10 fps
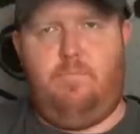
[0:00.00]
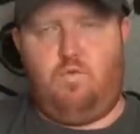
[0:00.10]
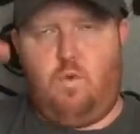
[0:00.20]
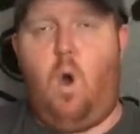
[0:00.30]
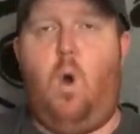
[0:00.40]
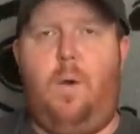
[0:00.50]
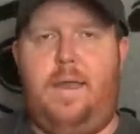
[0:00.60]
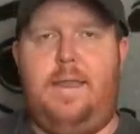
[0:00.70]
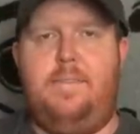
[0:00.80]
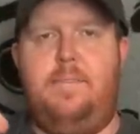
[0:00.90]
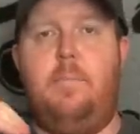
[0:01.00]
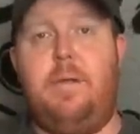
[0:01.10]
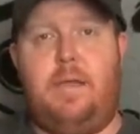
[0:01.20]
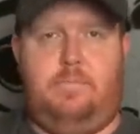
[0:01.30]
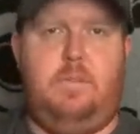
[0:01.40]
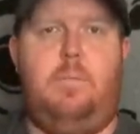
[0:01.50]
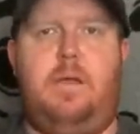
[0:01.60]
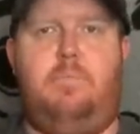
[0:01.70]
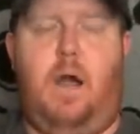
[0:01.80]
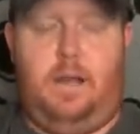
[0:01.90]
role in the big
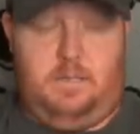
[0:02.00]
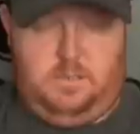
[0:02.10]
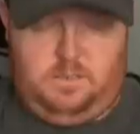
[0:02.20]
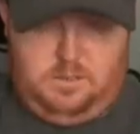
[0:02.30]
pond?